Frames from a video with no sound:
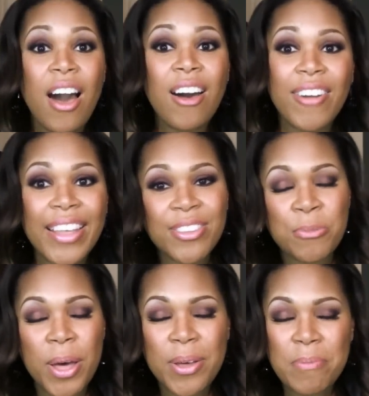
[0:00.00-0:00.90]
Alright,
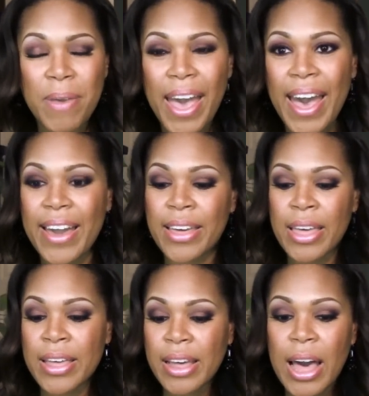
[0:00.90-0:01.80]
so welcome back.
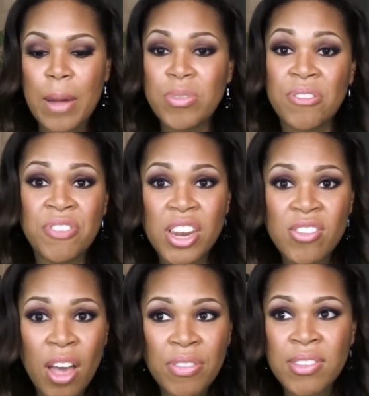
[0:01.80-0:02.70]
To
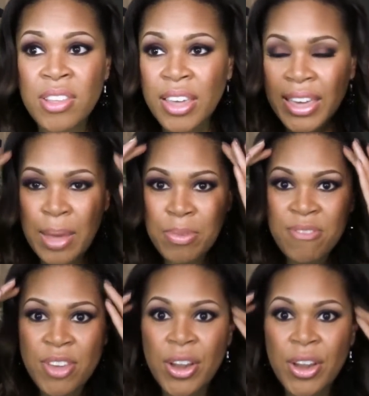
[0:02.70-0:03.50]
finish off this look, I kept it